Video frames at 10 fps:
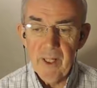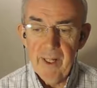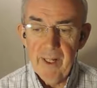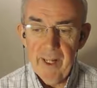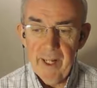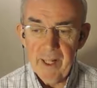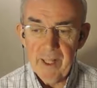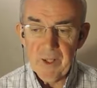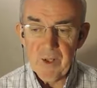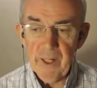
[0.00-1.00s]
and
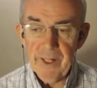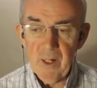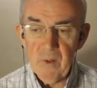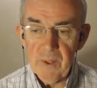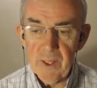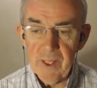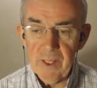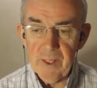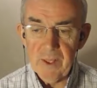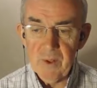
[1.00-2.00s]
try it out and
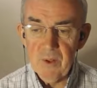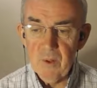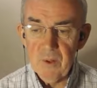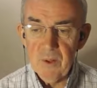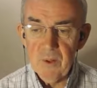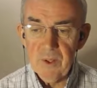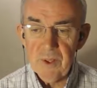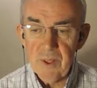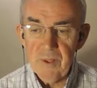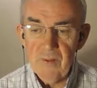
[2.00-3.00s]
to talk to us
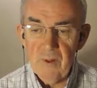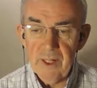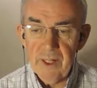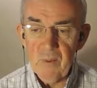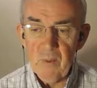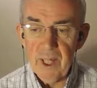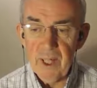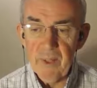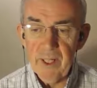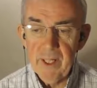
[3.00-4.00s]
and find out what's
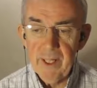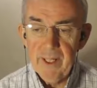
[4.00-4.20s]
happening